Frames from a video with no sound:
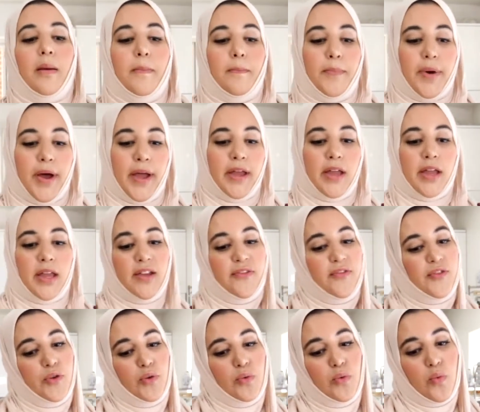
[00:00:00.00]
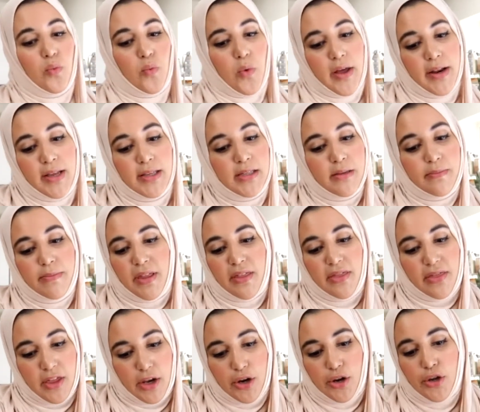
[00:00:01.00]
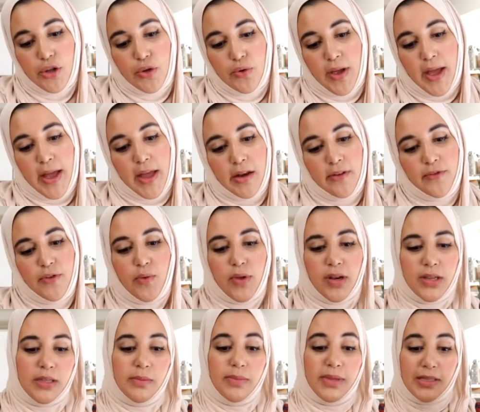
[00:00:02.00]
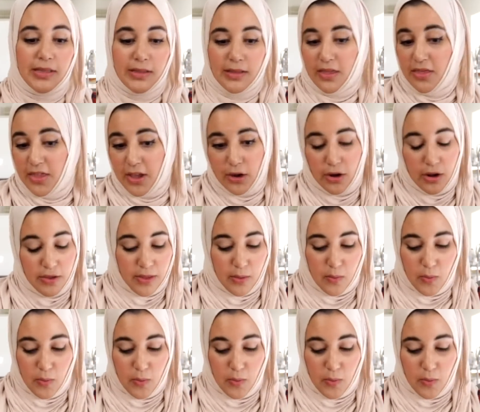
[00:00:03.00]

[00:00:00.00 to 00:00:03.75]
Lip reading: But if you want it to be thinner, you can. If you want it to be thicker than